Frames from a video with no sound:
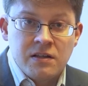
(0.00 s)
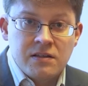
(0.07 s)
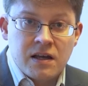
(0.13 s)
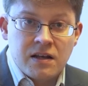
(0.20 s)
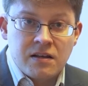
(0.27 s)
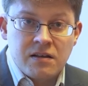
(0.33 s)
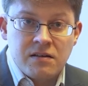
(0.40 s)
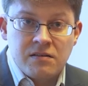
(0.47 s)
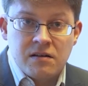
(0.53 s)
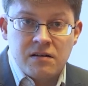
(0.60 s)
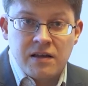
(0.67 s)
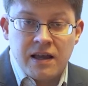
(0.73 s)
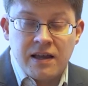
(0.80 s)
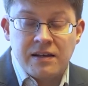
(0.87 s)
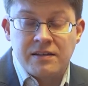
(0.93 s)
that
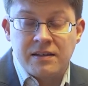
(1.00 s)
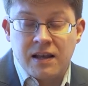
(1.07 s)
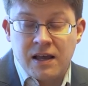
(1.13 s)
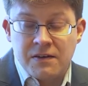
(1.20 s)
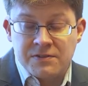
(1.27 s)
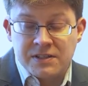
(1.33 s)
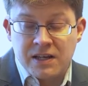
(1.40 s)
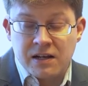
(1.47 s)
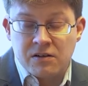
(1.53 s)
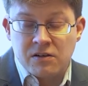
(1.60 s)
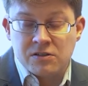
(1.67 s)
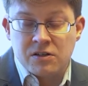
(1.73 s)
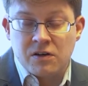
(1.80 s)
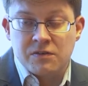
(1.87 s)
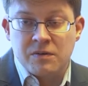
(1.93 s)
end the life
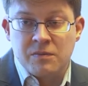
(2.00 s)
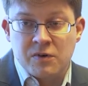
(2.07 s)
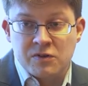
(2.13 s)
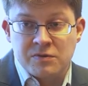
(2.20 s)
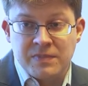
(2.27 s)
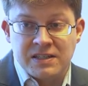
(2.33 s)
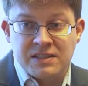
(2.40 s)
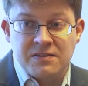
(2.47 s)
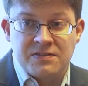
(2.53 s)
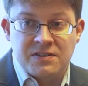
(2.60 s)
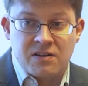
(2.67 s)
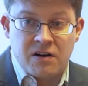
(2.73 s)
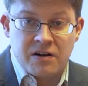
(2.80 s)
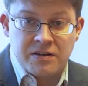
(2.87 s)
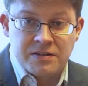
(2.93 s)
cycles of the most massive
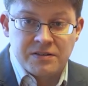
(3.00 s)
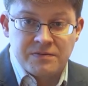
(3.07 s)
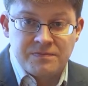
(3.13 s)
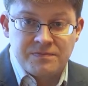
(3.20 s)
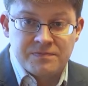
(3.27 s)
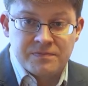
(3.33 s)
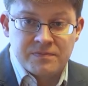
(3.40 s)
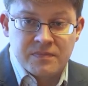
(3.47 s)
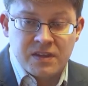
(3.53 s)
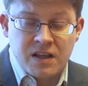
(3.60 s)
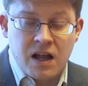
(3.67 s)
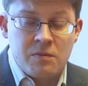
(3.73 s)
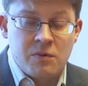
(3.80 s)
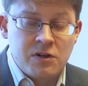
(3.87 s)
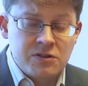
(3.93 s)
stars.
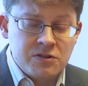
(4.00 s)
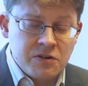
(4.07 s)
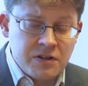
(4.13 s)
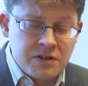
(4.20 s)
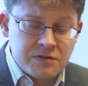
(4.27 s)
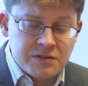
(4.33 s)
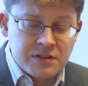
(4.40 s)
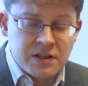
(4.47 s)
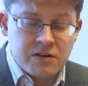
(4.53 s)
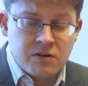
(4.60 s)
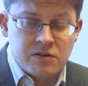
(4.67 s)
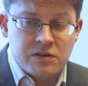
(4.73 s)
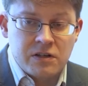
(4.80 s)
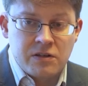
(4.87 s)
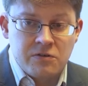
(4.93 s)
I'm also interested
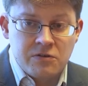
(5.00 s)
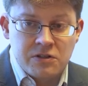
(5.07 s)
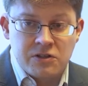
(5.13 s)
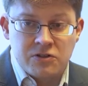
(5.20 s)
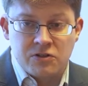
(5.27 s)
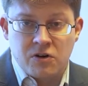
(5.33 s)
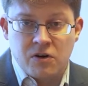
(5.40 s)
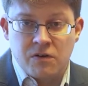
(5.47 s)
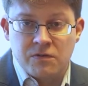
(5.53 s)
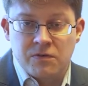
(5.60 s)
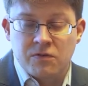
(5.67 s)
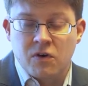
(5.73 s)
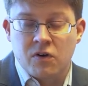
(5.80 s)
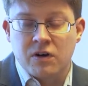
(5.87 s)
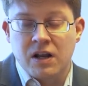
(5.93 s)
on the usage
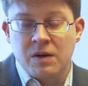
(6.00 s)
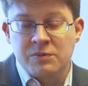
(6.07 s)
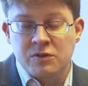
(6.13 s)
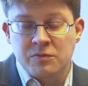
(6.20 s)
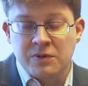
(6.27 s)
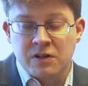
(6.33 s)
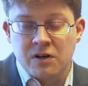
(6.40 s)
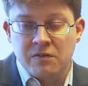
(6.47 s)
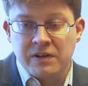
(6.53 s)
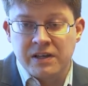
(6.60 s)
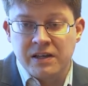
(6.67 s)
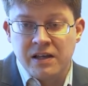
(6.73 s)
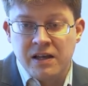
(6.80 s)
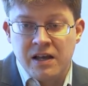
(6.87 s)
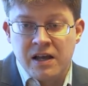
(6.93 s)
of core collapse
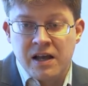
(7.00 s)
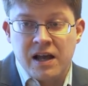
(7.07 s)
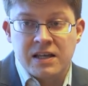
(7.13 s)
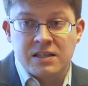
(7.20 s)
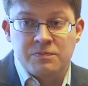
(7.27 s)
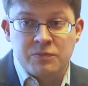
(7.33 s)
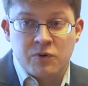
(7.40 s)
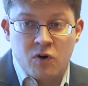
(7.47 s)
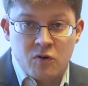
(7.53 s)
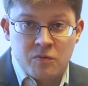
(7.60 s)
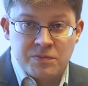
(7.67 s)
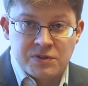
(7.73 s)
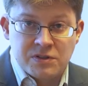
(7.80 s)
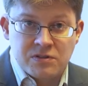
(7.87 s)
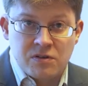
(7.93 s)
supernovae as
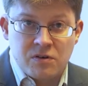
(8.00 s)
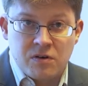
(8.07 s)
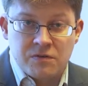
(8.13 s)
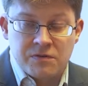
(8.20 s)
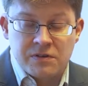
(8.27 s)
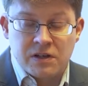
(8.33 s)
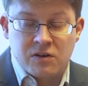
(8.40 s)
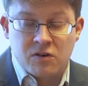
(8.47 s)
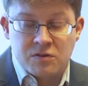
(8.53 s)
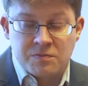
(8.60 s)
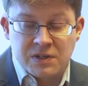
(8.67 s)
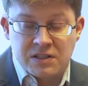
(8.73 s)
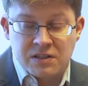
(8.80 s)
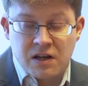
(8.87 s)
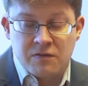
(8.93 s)
probes of the
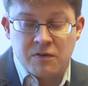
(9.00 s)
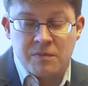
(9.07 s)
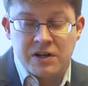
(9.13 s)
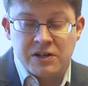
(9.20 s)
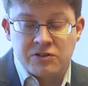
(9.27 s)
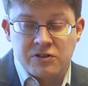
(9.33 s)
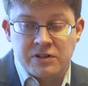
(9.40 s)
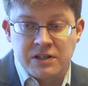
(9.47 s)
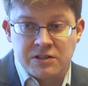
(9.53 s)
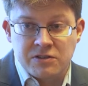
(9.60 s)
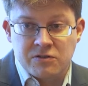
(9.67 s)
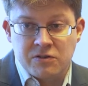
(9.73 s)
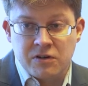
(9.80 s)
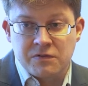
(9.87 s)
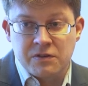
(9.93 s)
cosmic star formation
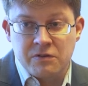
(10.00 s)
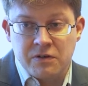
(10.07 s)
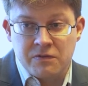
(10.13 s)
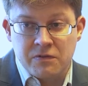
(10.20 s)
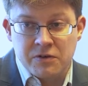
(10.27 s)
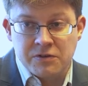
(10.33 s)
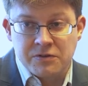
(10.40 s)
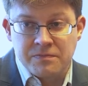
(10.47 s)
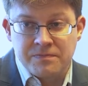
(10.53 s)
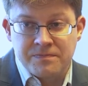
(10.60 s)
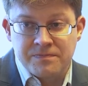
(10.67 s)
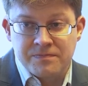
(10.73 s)
history of the universe.